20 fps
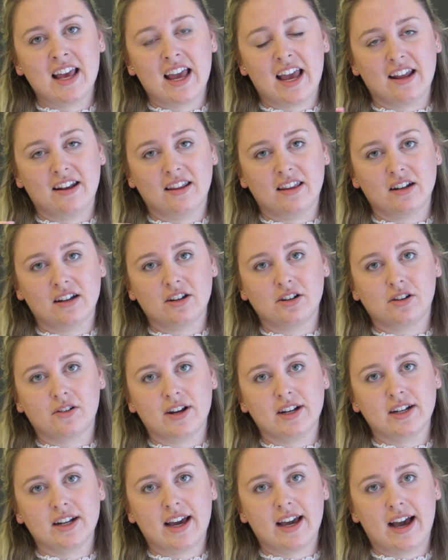and then you're
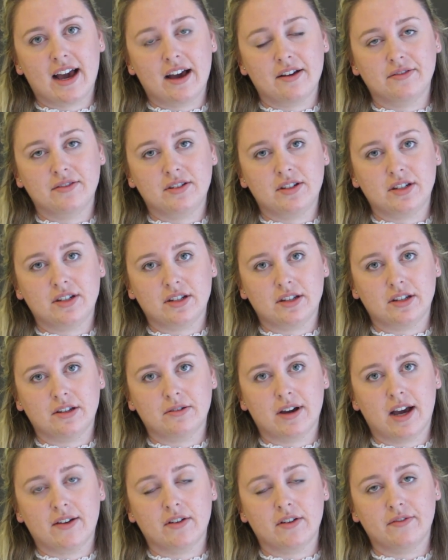going to have
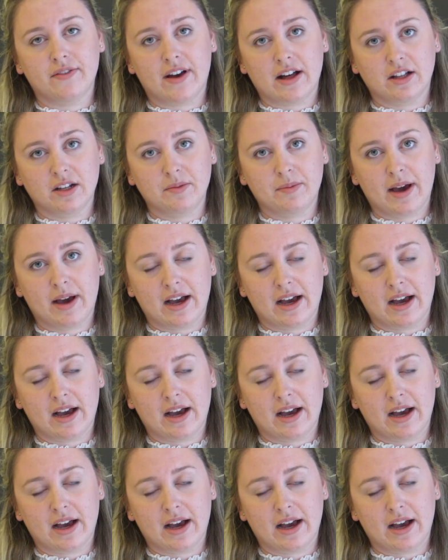a valid